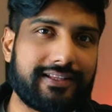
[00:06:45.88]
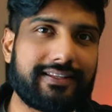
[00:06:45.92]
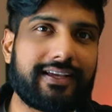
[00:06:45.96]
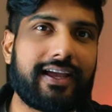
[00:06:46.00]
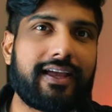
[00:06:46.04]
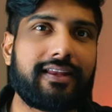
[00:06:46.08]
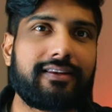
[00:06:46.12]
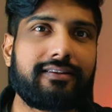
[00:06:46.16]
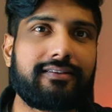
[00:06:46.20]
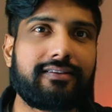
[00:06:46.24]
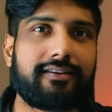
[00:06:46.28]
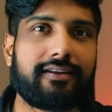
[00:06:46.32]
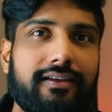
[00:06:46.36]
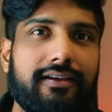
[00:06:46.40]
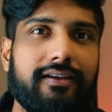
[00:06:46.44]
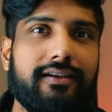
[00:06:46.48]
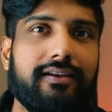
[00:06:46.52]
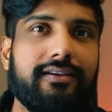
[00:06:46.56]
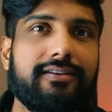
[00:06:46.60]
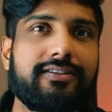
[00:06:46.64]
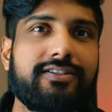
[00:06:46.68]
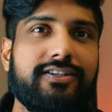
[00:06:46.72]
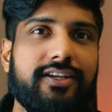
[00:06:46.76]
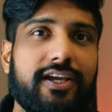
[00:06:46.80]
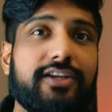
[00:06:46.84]
then,
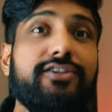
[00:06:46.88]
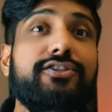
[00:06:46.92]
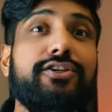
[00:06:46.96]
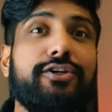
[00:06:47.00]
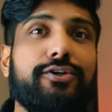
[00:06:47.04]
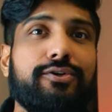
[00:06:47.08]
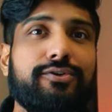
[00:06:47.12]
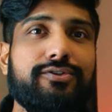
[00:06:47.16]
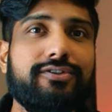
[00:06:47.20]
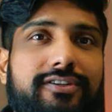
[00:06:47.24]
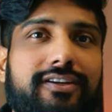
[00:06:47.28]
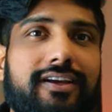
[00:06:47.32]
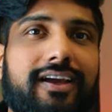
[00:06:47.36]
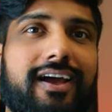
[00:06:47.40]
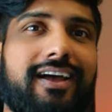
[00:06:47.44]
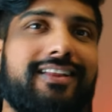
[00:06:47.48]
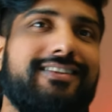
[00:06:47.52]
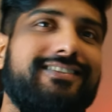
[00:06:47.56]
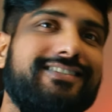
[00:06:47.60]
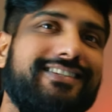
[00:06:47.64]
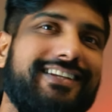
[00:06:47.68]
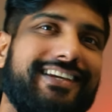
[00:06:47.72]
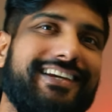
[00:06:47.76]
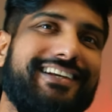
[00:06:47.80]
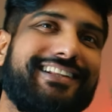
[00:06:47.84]
stay tuned and
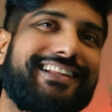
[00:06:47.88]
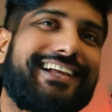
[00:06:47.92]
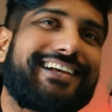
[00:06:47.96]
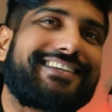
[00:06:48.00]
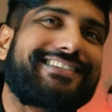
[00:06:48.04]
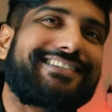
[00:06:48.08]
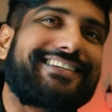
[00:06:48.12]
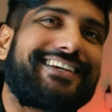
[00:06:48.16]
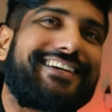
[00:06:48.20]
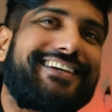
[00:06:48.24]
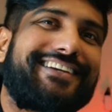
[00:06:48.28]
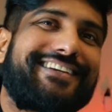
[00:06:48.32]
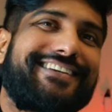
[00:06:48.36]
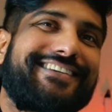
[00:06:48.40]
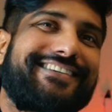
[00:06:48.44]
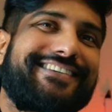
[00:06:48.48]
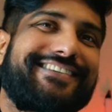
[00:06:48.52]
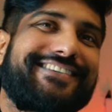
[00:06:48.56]
stay classy.